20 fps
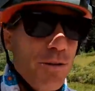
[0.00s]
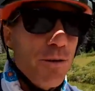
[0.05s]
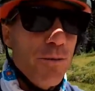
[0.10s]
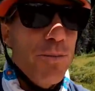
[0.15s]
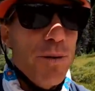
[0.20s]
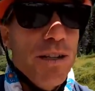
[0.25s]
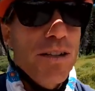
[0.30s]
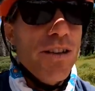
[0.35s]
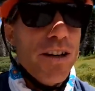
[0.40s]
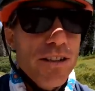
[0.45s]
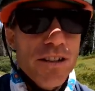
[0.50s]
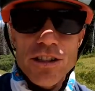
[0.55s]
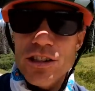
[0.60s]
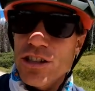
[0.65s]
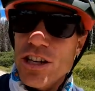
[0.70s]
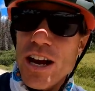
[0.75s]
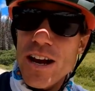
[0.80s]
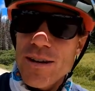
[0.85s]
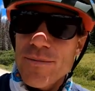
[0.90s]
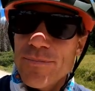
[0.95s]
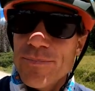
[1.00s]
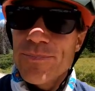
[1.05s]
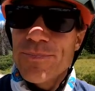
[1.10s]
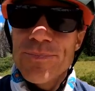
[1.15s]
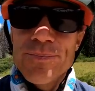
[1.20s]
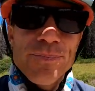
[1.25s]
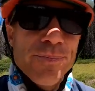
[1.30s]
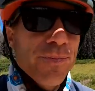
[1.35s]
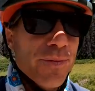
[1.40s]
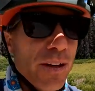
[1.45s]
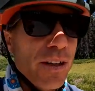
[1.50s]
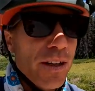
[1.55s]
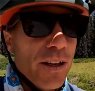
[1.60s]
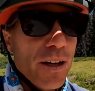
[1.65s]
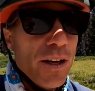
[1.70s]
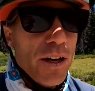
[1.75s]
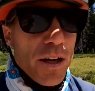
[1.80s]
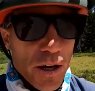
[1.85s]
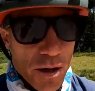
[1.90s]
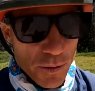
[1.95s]
which would be such a shame.
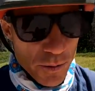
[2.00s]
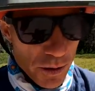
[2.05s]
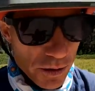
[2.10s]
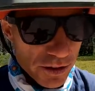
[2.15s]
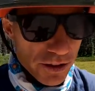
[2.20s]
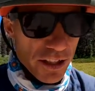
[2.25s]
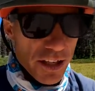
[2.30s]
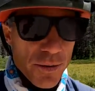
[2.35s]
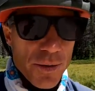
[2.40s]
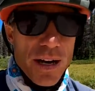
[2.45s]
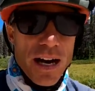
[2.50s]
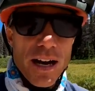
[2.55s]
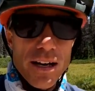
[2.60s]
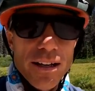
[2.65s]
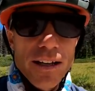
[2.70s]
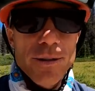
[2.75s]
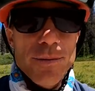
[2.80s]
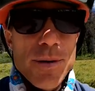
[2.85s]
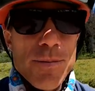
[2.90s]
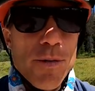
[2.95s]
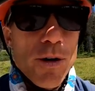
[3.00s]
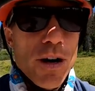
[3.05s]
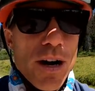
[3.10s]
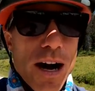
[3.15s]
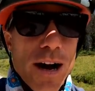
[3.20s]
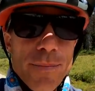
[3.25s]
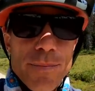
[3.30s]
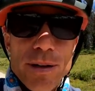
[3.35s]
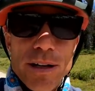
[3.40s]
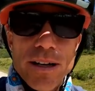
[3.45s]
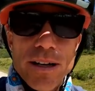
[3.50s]
We'll see, we got a little bit more up